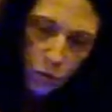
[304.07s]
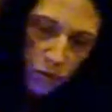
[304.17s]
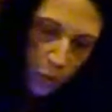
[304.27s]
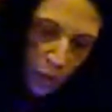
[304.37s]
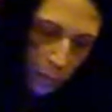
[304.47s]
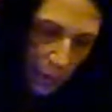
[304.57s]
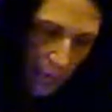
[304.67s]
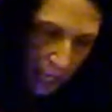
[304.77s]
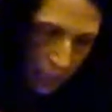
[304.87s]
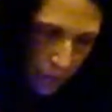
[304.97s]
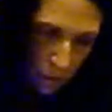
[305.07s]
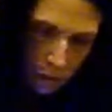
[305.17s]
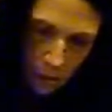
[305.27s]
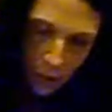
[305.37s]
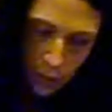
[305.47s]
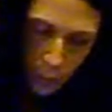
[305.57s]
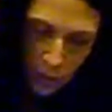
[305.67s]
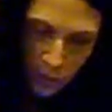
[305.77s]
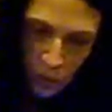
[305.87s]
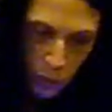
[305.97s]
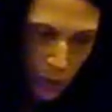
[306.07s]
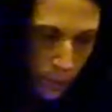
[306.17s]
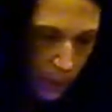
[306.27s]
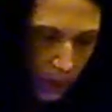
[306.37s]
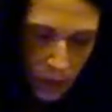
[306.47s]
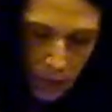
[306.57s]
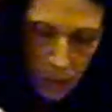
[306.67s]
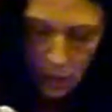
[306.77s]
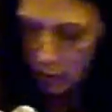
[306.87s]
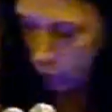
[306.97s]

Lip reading: was black, and we spray painted this with the